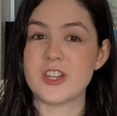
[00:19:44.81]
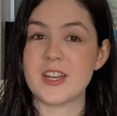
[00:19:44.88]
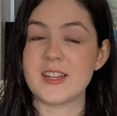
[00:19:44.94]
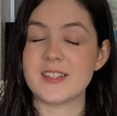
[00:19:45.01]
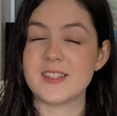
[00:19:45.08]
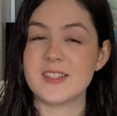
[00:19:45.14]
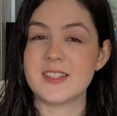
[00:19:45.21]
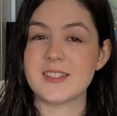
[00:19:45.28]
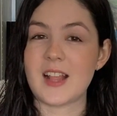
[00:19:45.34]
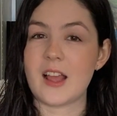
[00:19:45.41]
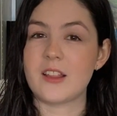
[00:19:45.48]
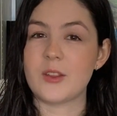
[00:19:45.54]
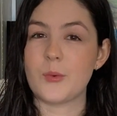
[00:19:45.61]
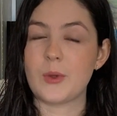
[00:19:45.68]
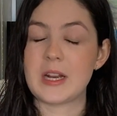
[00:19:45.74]
It isn't
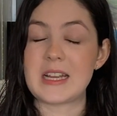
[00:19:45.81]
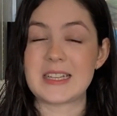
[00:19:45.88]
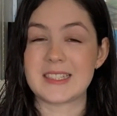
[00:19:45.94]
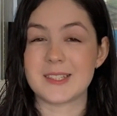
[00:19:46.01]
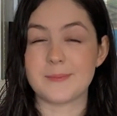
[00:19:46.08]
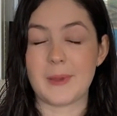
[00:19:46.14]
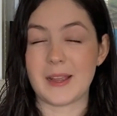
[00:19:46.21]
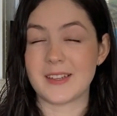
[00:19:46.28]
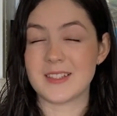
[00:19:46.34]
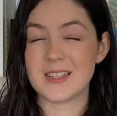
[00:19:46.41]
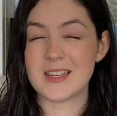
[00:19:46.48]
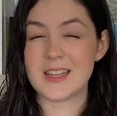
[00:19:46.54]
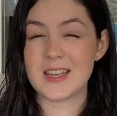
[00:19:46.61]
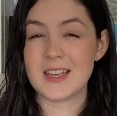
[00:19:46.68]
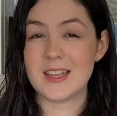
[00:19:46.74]
exactly what I expected
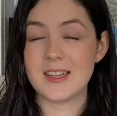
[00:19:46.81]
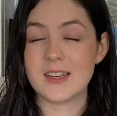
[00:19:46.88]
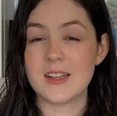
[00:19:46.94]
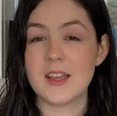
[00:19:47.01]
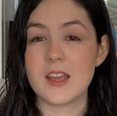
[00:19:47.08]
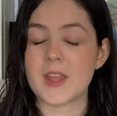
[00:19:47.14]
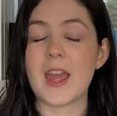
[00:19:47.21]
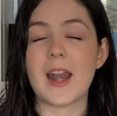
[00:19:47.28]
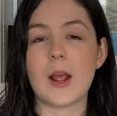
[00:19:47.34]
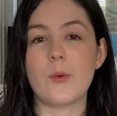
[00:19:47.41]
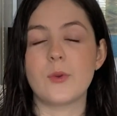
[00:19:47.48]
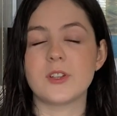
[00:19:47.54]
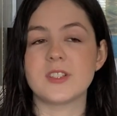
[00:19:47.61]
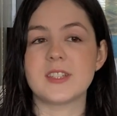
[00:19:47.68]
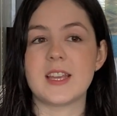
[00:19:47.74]
it, and I
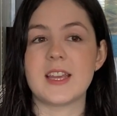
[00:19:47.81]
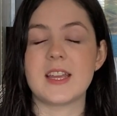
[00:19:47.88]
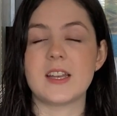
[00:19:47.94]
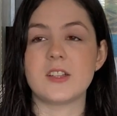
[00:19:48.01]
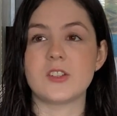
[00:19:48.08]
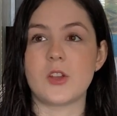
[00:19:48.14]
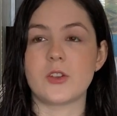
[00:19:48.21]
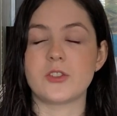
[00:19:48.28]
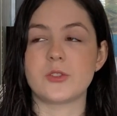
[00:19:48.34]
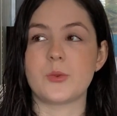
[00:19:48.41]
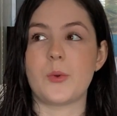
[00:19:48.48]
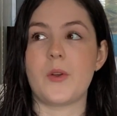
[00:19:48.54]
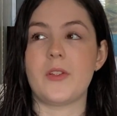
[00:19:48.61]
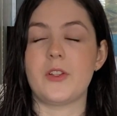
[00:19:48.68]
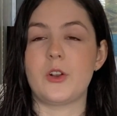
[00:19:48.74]
will say it is
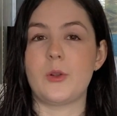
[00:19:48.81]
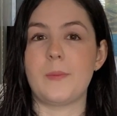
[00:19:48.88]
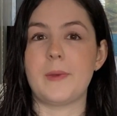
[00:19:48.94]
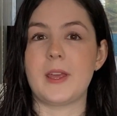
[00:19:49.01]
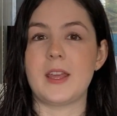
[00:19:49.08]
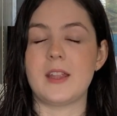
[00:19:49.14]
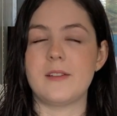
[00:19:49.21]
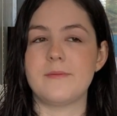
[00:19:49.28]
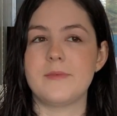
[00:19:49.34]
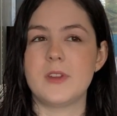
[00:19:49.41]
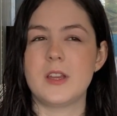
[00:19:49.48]
also a little bit